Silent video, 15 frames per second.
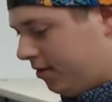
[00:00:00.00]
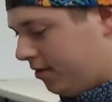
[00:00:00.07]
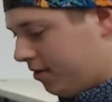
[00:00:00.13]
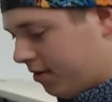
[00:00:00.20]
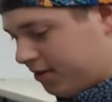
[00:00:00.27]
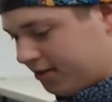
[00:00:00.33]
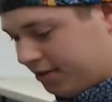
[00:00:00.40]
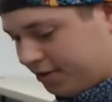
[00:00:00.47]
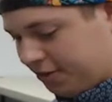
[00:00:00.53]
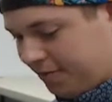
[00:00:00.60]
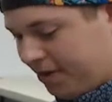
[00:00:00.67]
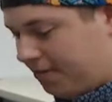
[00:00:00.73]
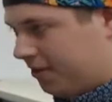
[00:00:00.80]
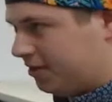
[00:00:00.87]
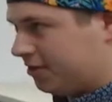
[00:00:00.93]
And since your
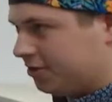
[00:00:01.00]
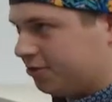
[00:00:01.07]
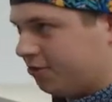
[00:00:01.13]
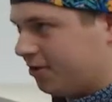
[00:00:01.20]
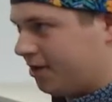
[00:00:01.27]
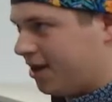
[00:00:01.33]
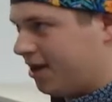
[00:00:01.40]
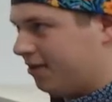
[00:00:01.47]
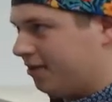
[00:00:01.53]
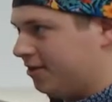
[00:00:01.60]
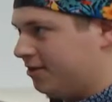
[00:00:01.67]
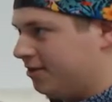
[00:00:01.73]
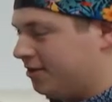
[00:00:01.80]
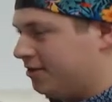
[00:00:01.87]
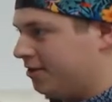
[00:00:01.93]
mana base is 20
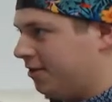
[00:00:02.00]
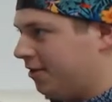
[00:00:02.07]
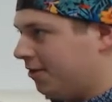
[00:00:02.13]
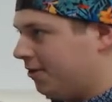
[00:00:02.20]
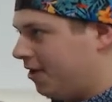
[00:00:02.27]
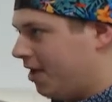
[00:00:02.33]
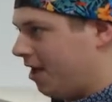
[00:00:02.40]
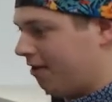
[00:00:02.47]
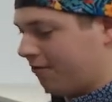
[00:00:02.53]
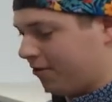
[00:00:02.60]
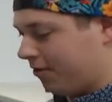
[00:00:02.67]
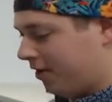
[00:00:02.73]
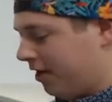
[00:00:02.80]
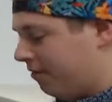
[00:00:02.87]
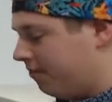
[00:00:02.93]
islands, every
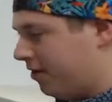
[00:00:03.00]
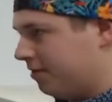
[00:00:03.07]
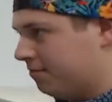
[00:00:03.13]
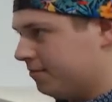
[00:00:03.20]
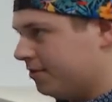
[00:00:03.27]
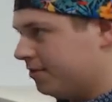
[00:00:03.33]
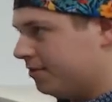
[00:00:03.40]
land pumps.